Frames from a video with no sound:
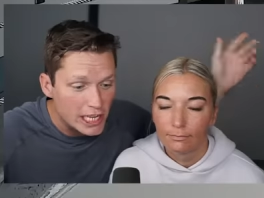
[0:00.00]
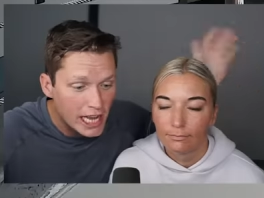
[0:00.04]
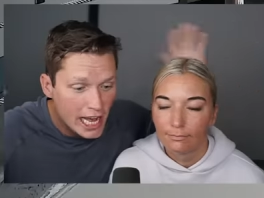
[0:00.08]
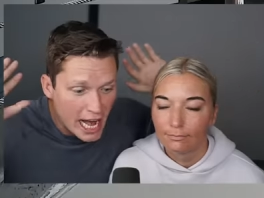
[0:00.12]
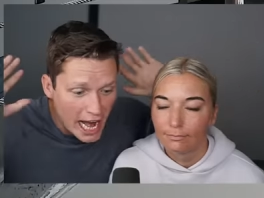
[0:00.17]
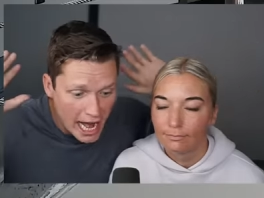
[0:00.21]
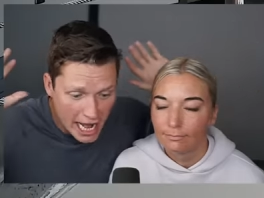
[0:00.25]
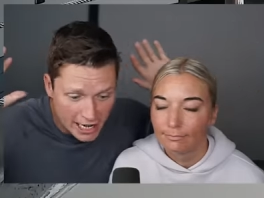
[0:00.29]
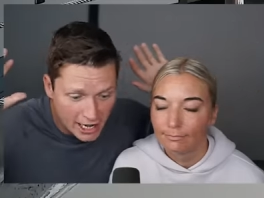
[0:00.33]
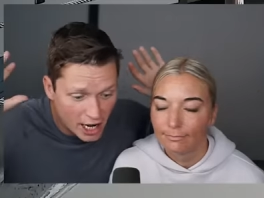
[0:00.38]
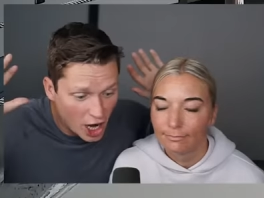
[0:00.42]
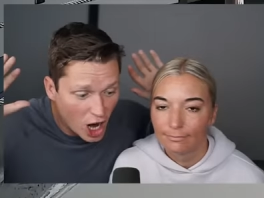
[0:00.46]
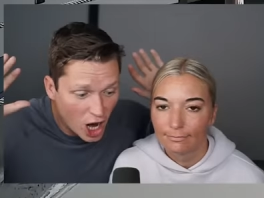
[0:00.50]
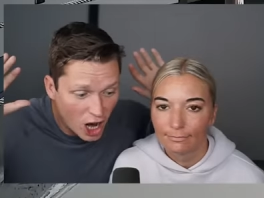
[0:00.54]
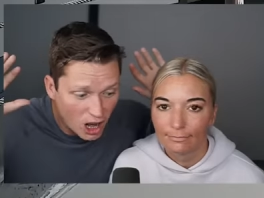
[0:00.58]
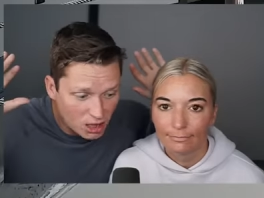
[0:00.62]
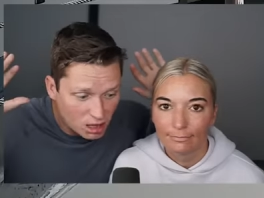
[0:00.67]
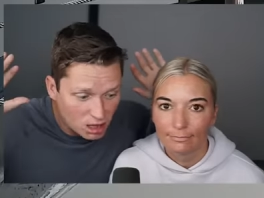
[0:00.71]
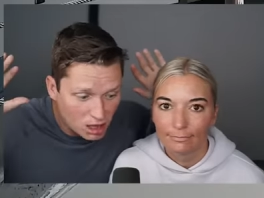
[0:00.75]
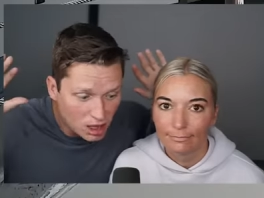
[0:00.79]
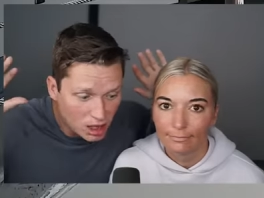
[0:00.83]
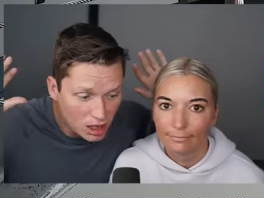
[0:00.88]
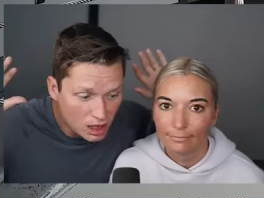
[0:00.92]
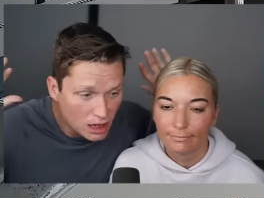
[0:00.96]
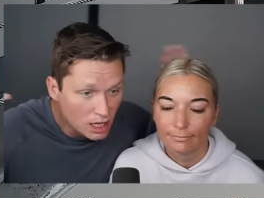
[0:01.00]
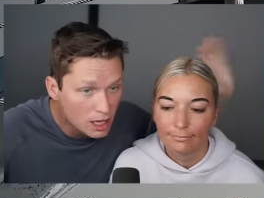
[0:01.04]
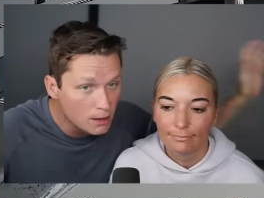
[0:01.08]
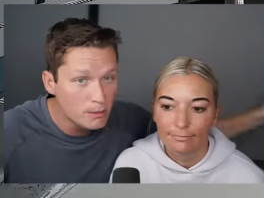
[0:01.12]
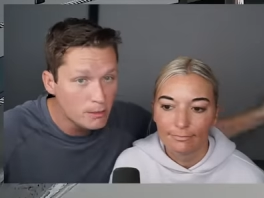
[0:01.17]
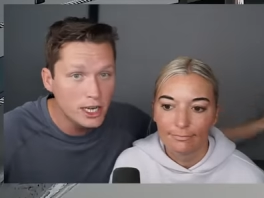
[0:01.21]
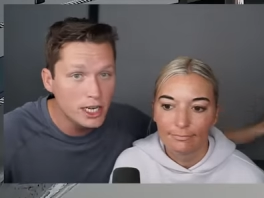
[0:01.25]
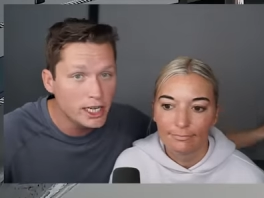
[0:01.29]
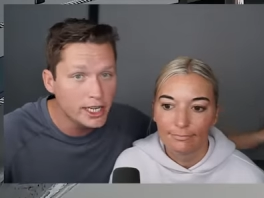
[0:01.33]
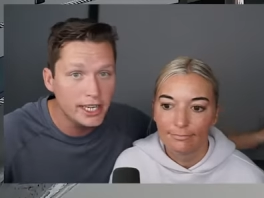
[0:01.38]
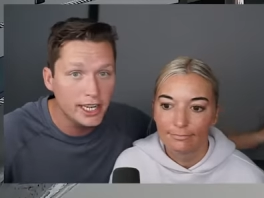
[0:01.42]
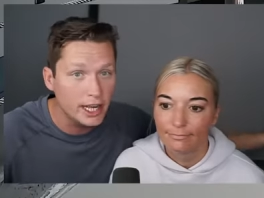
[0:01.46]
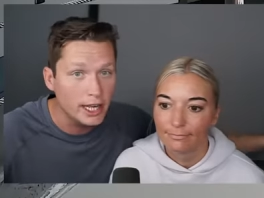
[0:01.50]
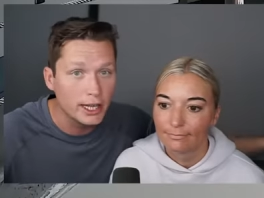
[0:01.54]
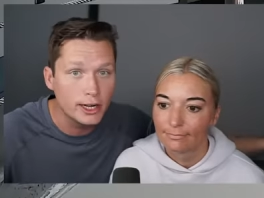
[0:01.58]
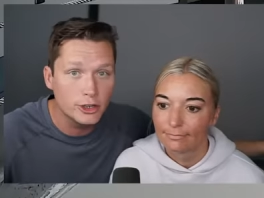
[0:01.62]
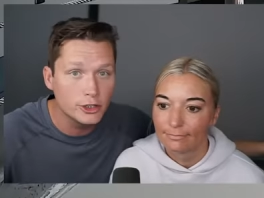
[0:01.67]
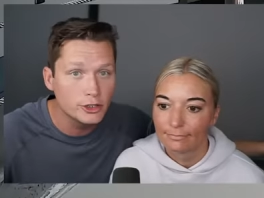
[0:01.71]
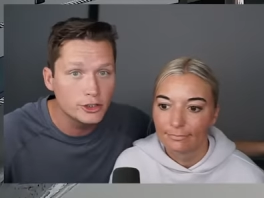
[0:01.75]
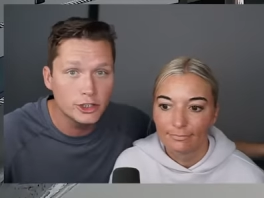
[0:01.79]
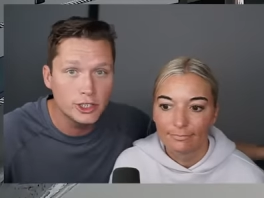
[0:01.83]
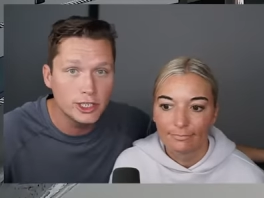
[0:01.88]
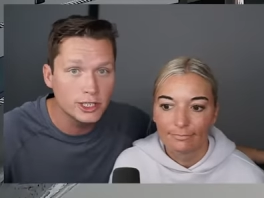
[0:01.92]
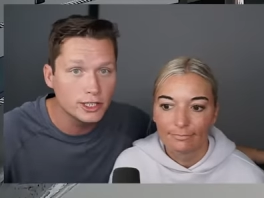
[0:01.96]
Speaker 1: had unlimited
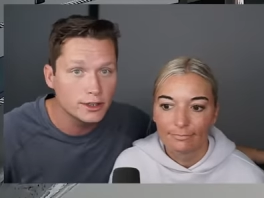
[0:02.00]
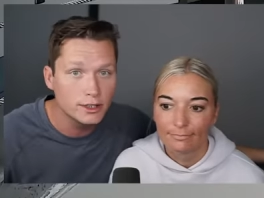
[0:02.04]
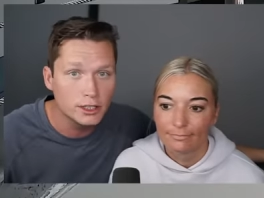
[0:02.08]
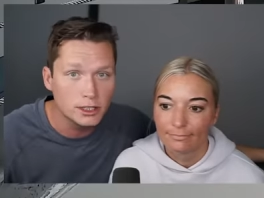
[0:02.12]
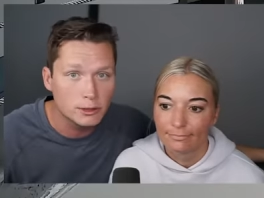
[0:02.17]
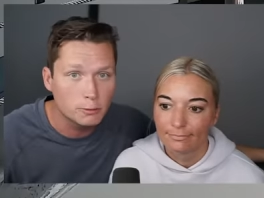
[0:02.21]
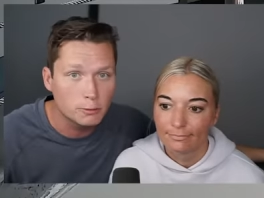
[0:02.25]
energy at this